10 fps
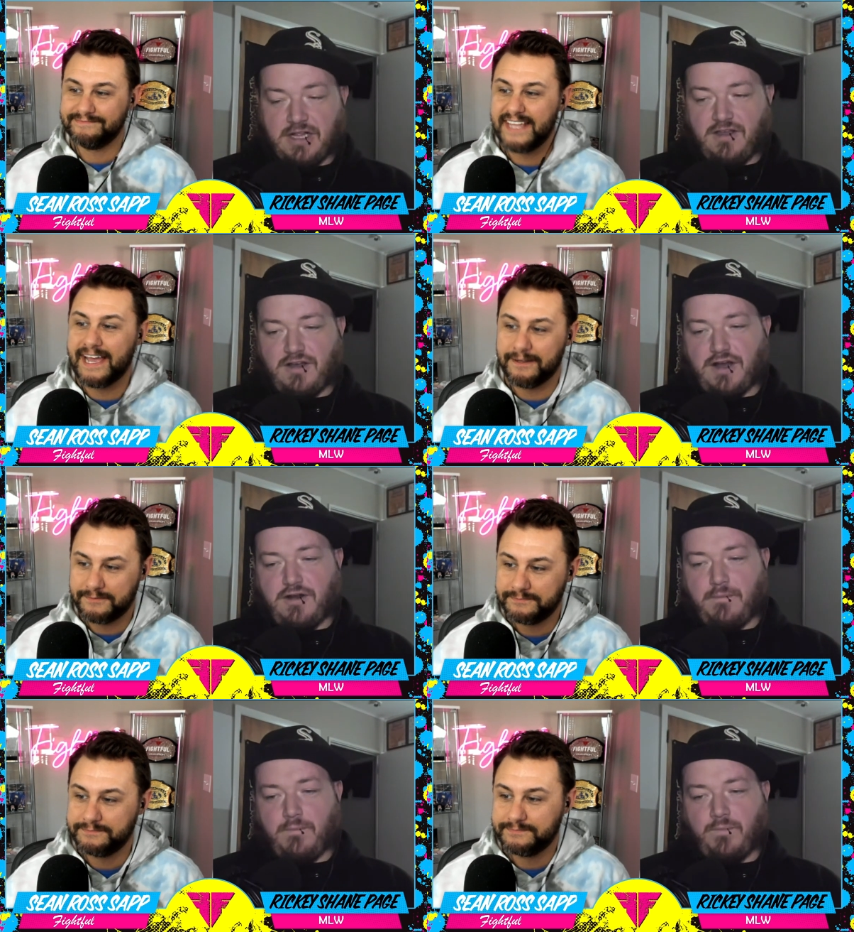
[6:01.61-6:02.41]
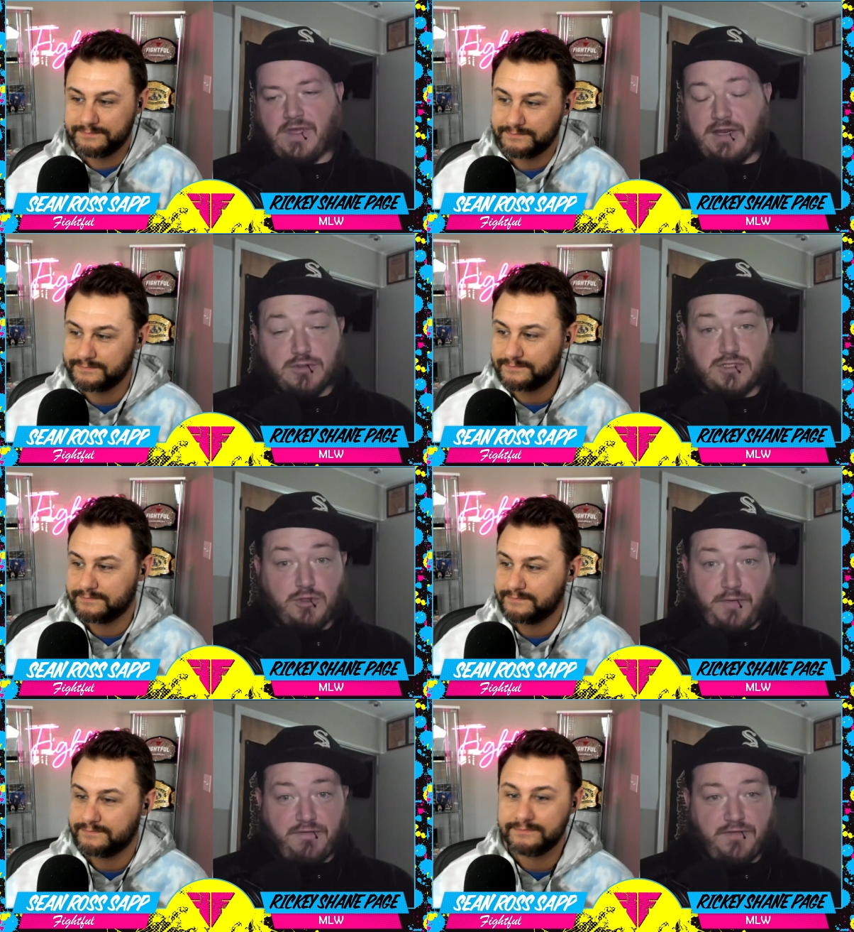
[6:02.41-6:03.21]
Speaker 1: Yeah. Um and it was
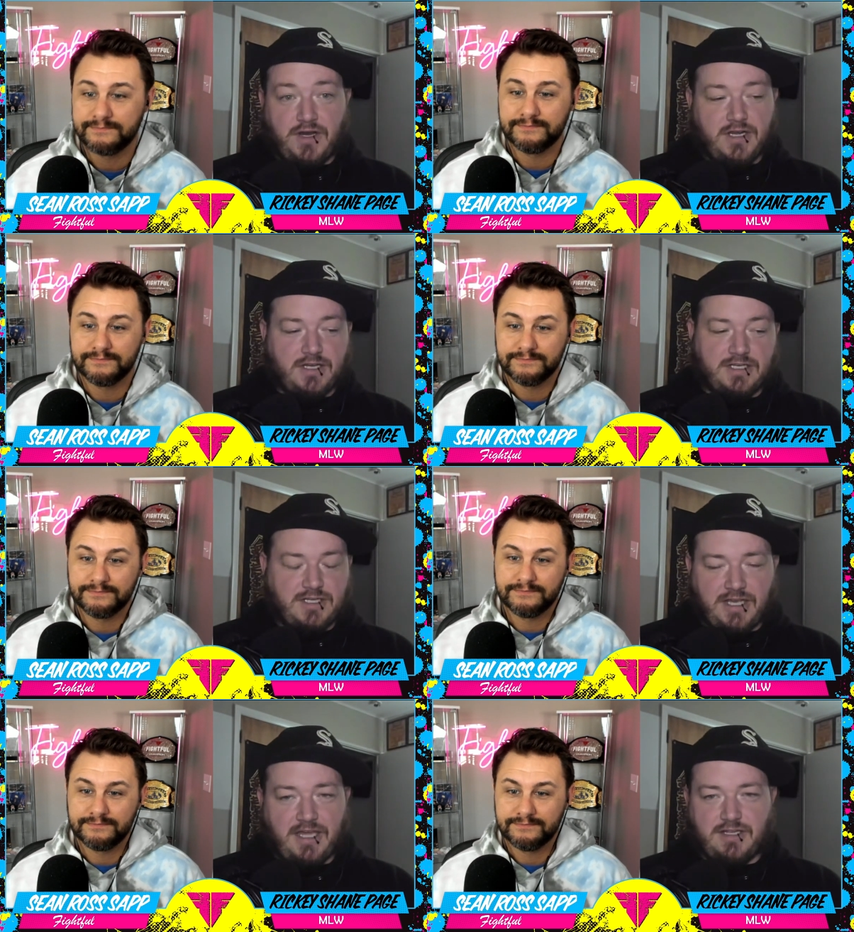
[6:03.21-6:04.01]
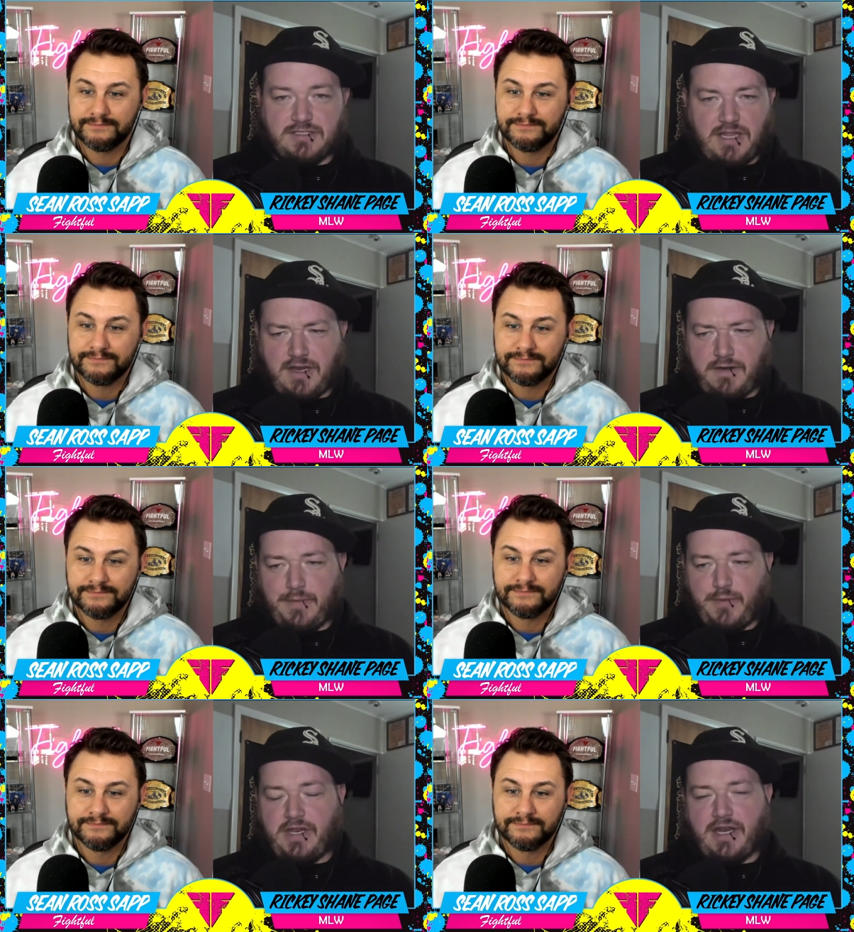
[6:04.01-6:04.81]
super fun because again, there's a lot of people that